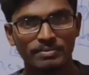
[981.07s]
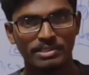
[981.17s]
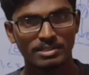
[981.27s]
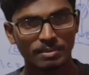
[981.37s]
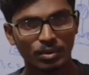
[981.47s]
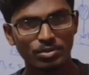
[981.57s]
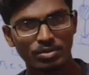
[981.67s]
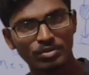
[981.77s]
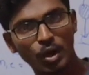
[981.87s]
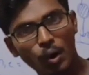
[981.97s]

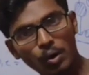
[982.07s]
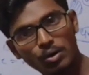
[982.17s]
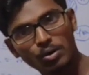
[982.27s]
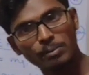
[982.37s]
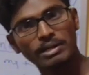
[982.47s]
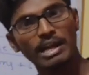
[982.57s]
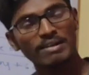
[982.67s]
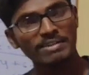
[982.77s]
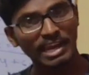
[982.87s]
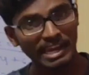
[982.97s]

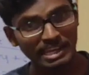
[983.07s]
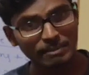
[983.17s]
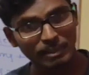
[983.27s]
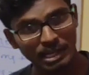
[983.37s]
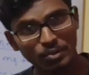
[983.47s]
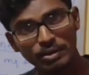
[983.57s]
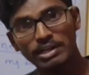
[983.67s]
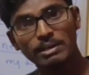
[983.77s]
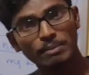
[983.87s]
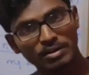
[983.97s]

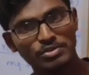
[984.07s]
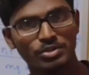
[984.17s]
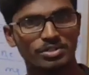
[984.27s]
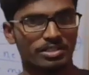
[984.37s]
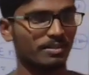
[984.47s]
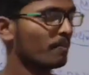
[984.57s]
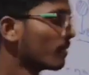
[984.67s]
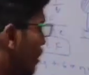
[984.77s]
n1 number of charges.